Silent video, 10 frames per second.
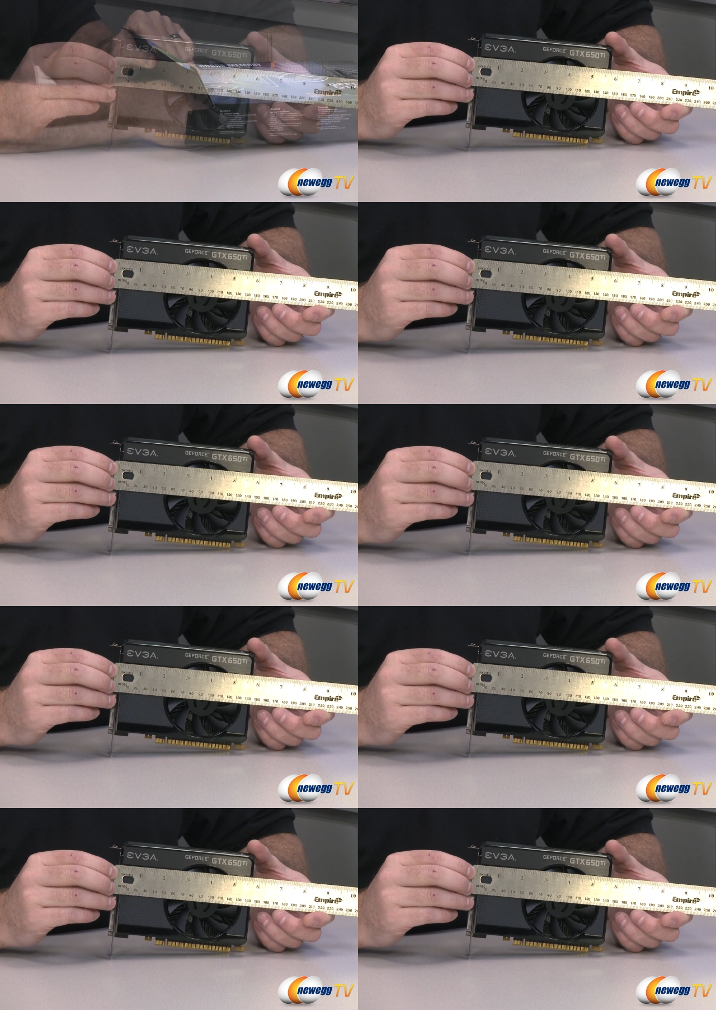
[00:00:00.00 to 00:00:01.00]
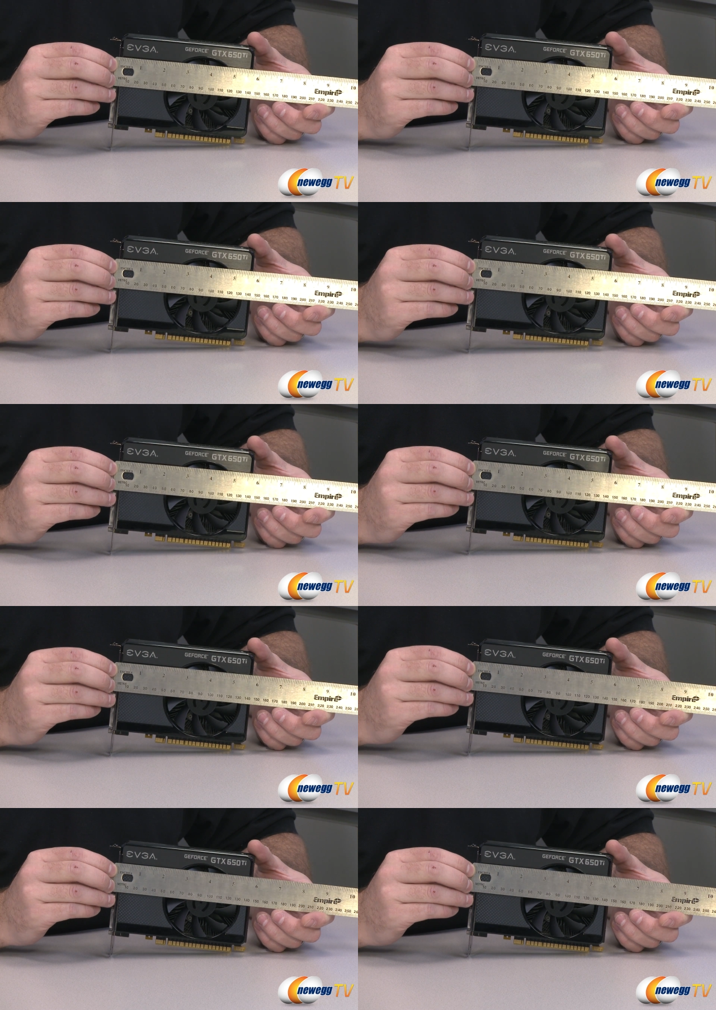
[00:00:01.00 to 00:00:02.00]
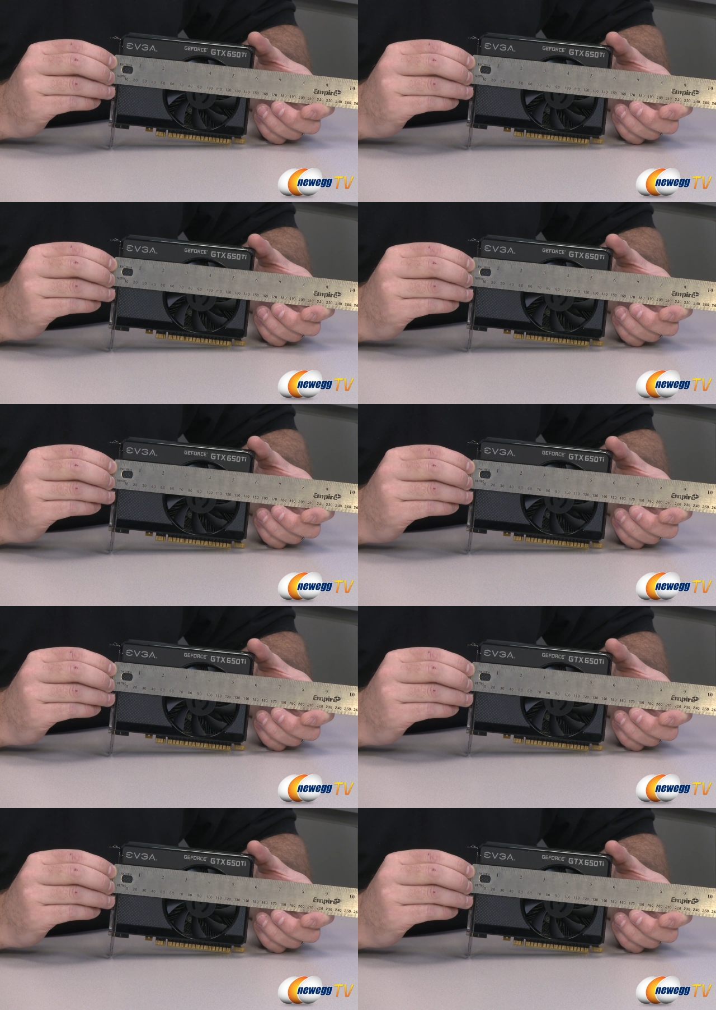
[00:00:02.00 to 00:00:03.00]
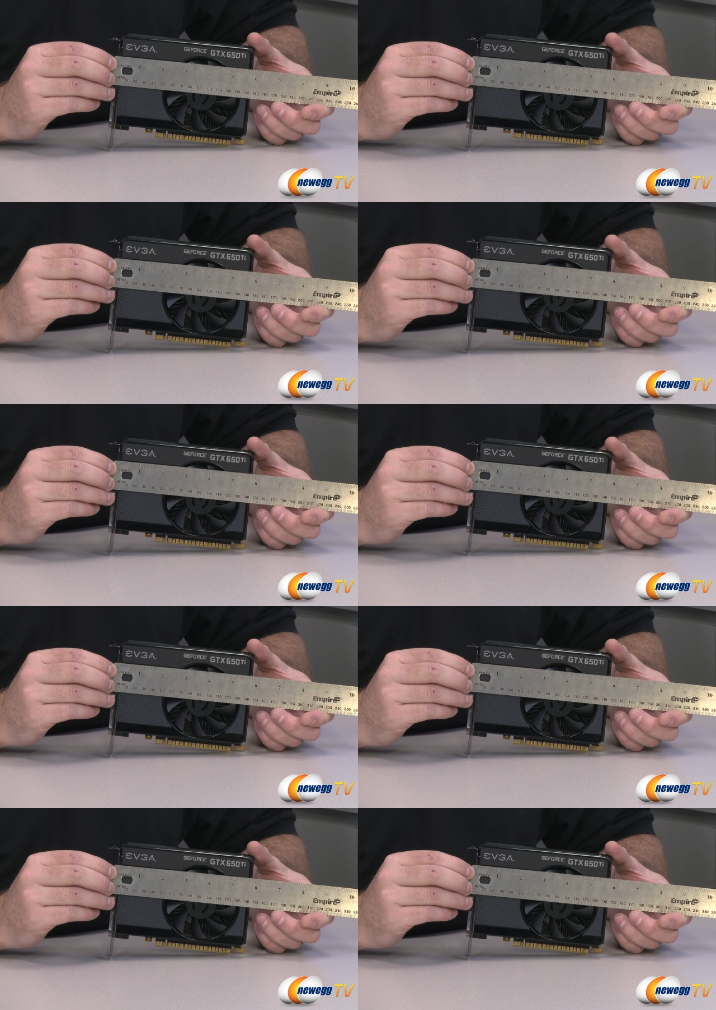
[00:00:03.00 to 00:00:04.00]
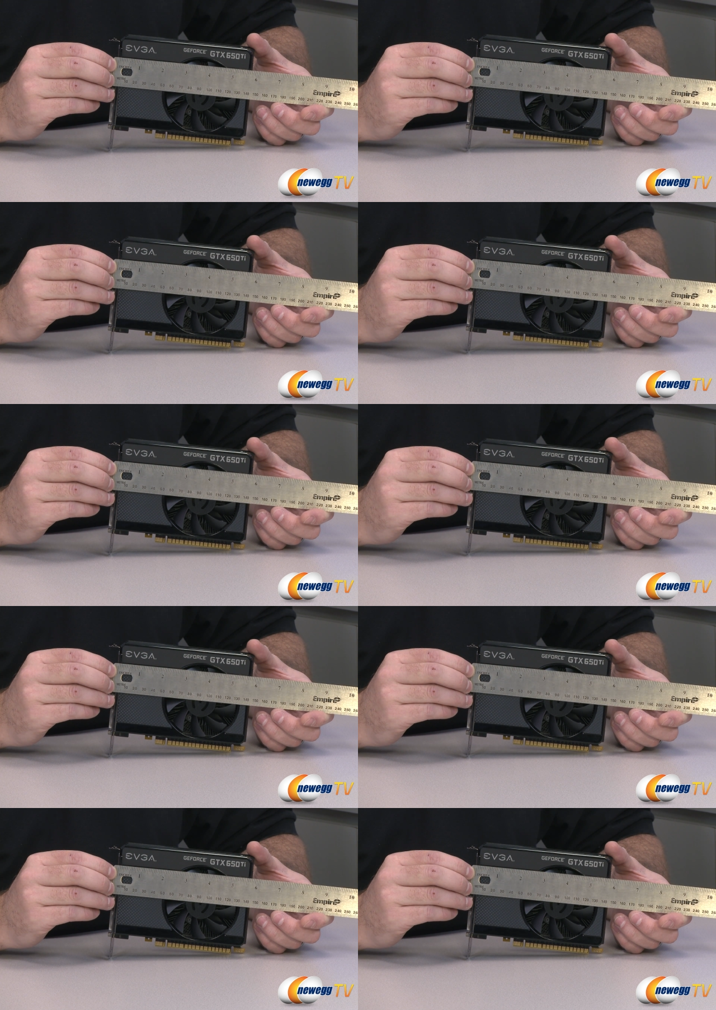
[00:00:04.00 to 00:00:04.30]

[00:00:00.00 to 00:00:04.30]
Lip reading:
No face is visible, so there are no lips to read.